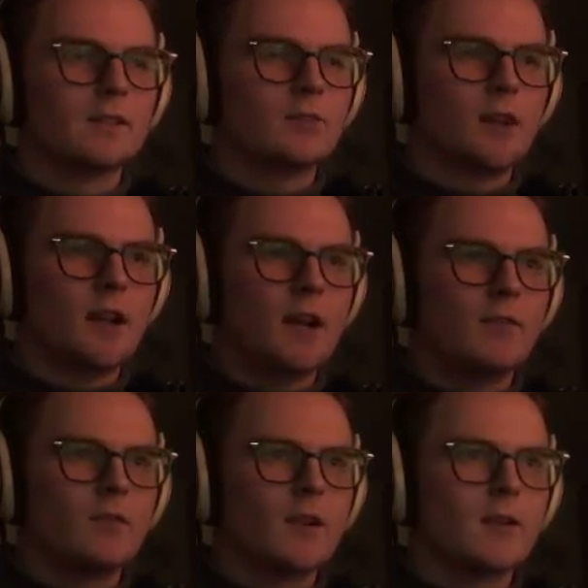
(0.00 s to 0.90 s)
to have
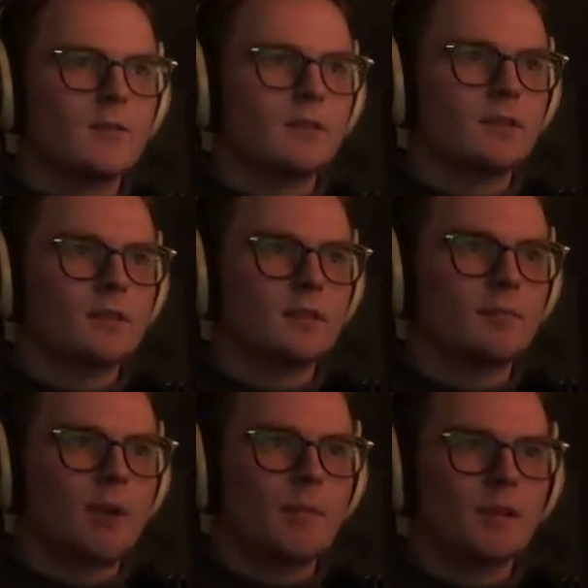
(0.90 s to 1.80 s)
around.
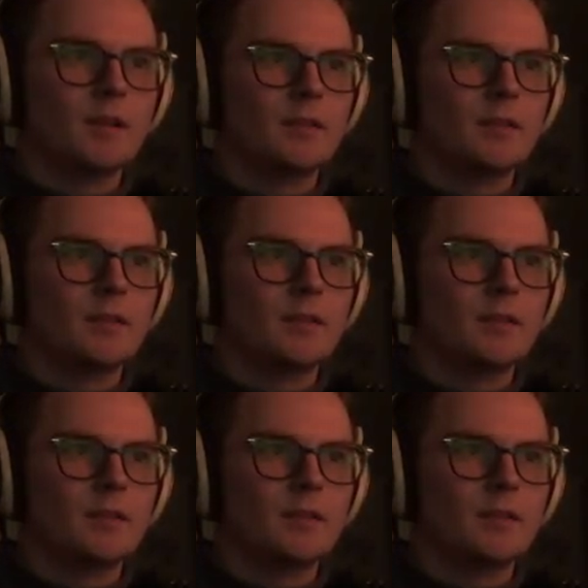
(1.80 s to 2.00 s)
Bubble.